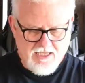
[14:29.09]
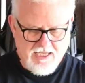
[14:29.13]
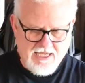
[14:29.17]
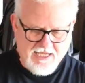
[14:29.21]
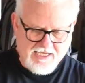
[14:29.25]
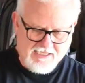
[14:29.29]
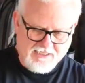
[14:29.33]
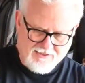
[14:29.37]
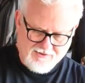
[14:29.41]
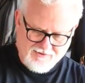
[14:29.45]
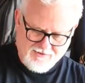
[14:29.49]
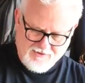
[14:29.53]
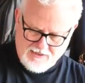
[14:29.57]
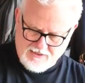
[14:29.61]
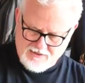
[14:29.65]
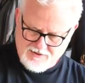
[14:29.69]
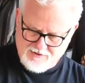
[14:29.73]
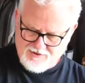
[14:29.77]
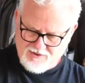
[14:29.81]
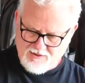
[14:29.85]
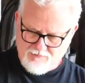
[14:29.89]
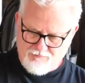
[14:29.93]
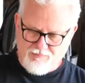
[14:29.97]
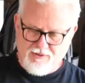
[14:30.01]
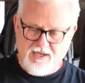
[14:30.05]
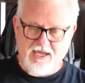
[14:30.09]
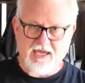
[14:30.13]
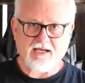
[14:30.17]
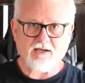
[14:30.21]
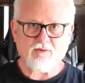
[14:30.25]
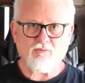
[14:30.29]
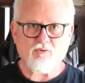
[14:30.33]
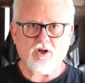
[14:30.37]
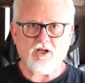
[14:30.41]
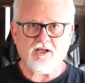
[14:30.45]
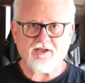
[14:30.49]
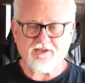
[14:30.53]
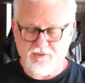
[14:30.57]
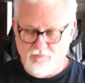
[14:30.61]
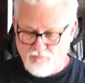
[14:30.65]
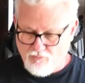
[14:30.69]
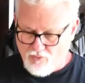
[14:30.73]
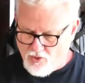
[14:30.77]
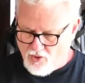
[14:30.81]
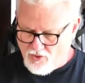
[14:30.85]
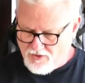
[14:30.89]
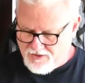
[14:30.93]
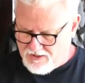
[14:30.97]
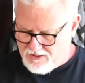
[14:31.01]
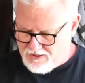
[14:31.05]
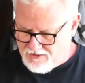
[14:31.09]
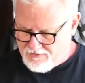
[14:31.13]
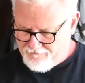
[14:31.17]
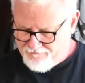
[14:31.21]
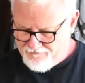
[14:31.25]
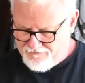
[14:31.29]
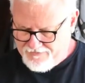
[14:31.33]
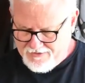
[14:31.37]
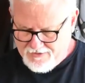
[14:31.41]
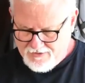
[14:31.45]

access your pack while you're walking,